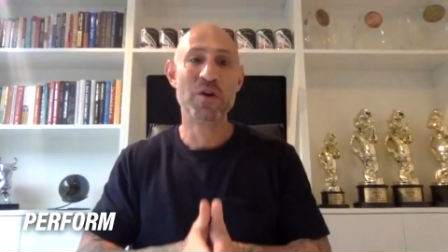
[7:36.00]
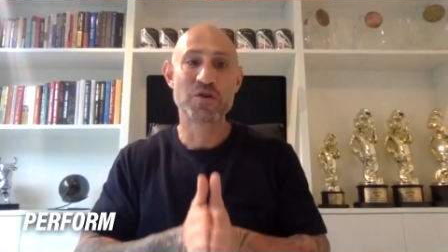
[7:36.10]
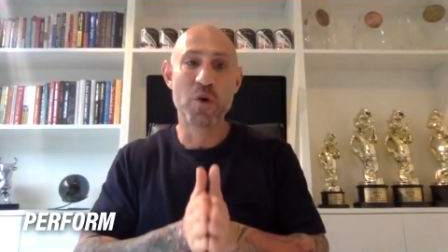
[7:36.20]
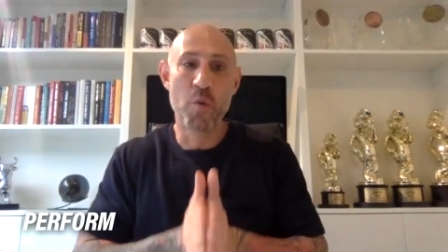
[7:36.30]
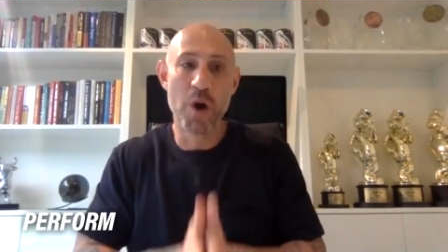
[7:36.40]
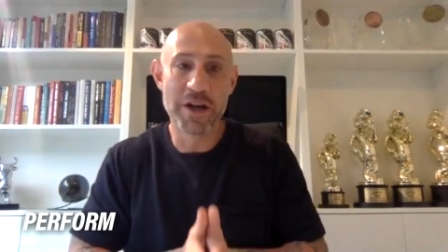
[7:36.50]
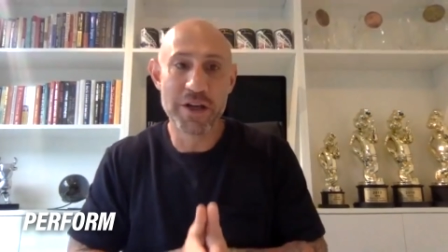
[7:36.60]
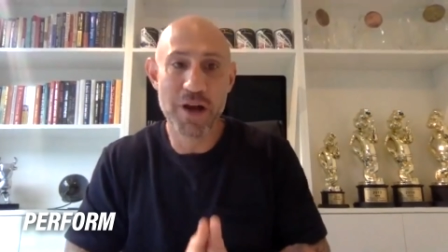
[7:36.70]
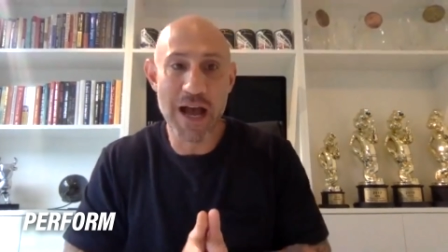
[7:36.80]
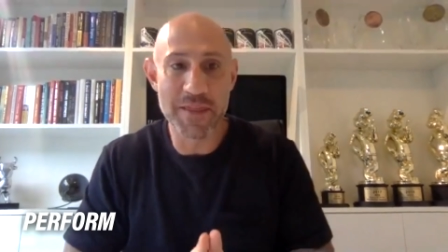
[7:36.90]
So where do
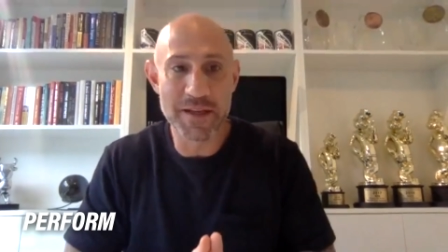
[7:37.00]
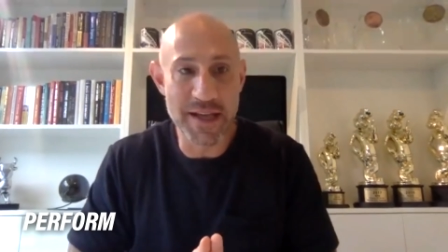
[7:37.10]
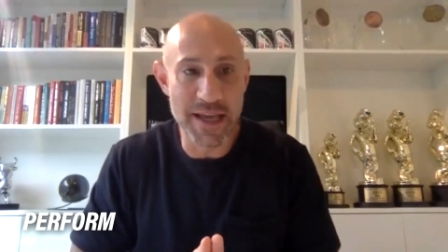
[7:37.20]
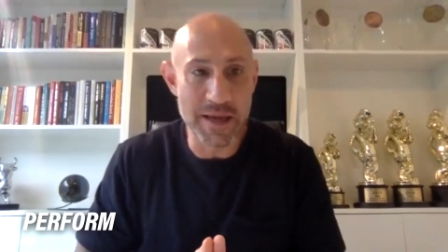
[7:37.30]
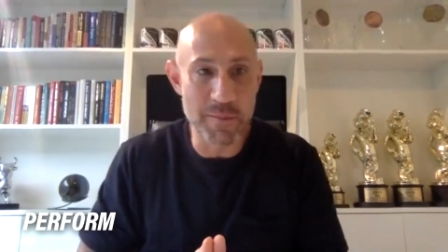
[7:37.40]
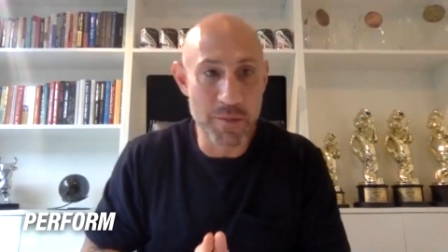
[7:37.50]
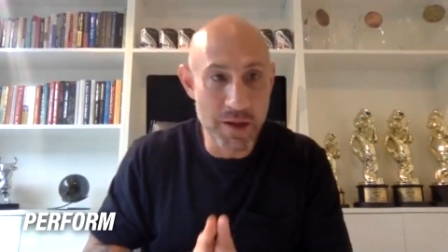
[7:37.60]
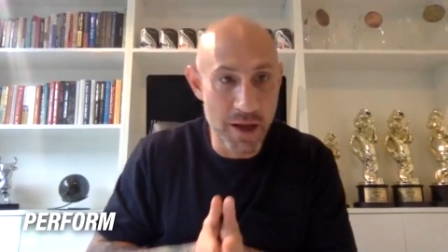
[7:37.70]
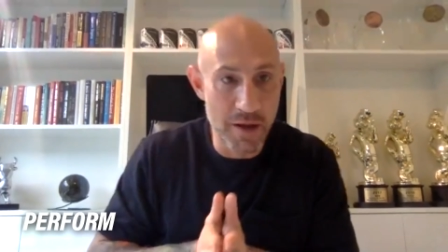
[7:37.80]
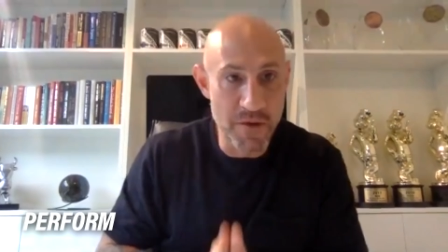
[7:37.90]
you got the name
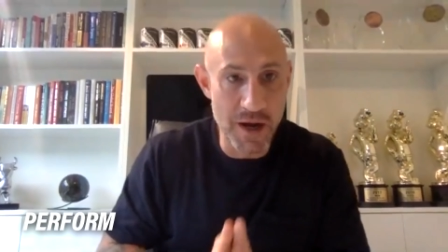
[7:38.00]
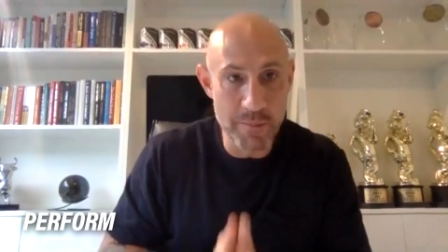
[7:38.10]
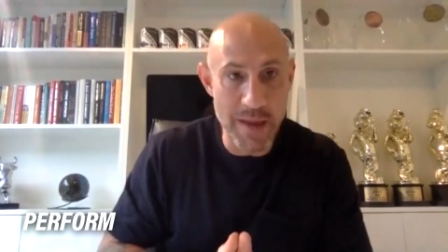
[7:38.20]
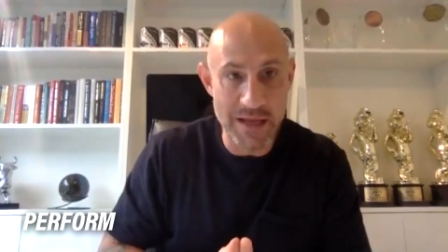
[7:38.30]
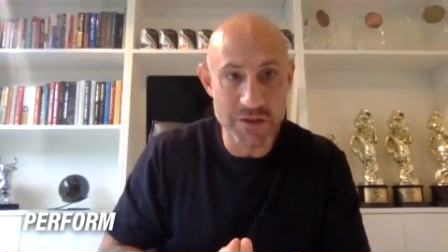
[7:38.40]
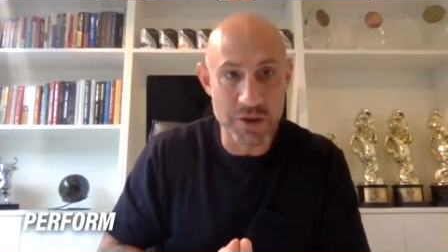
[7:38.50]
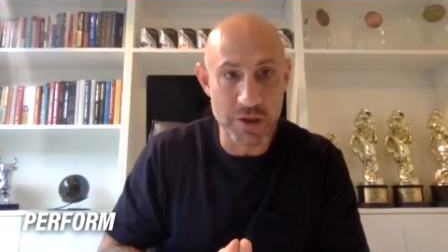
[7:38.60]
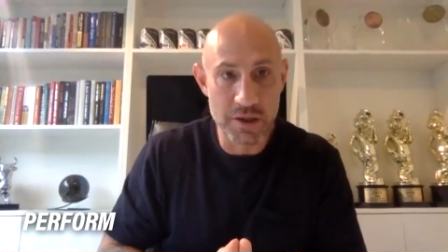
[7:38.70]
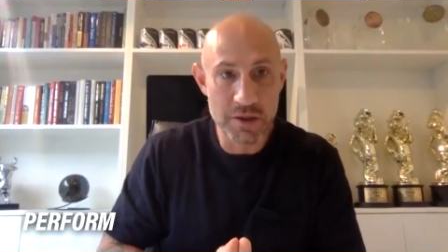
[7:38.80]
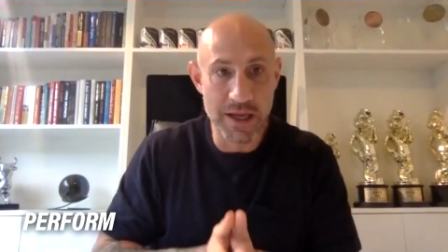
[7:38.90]
Funk
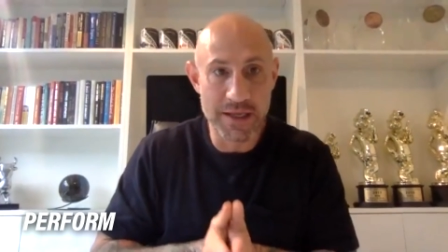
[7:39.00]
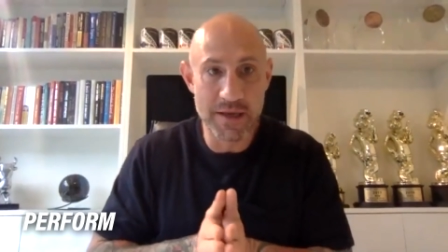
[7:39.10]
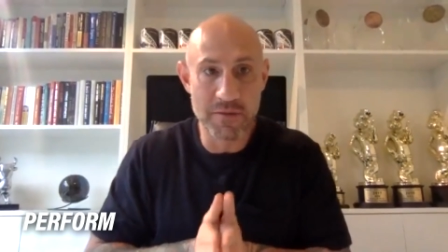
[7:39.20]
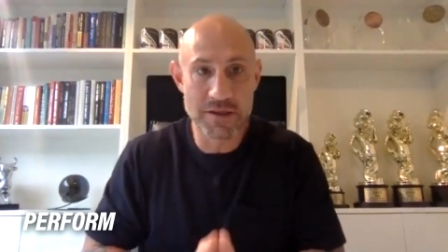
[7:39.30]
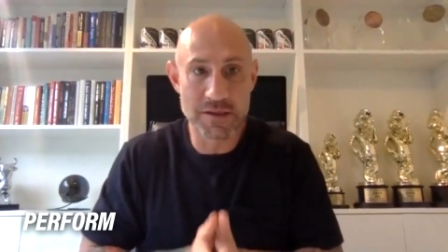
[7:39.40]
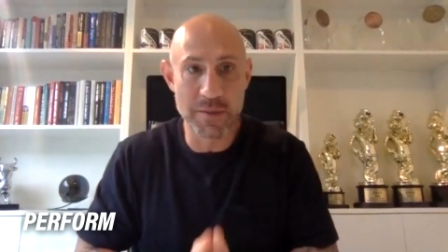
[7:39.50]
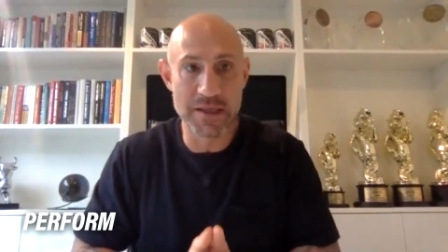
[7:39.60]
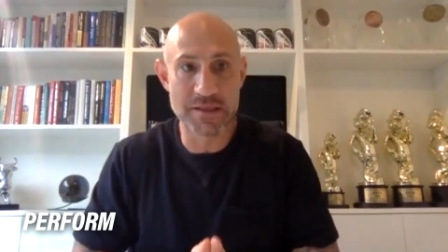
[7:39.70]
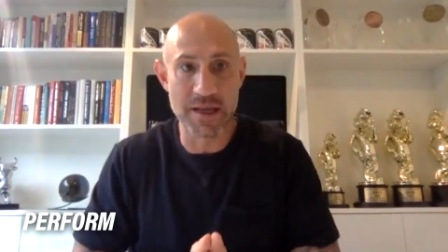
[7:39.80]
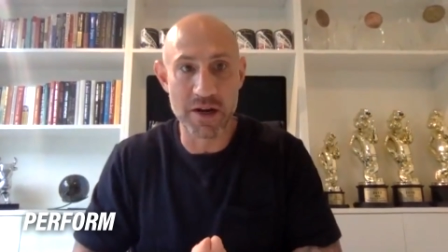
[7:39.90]
Master? Like, give us some
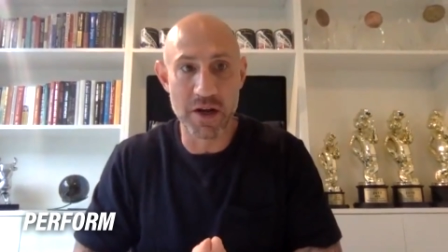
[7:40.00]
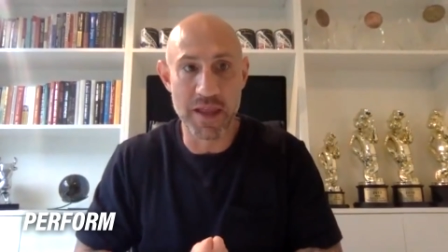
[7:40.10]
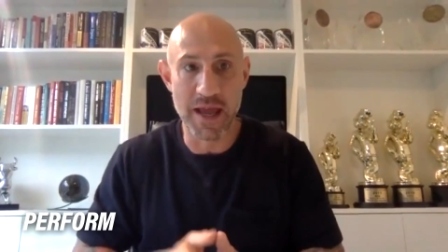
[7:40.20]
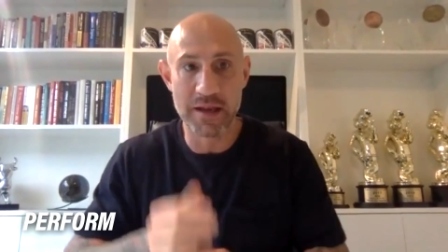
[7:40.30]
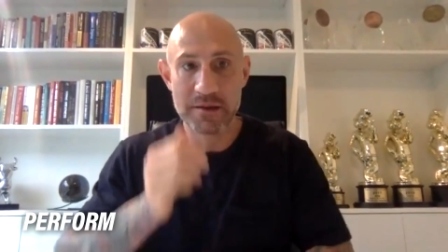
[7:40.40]
insight on that.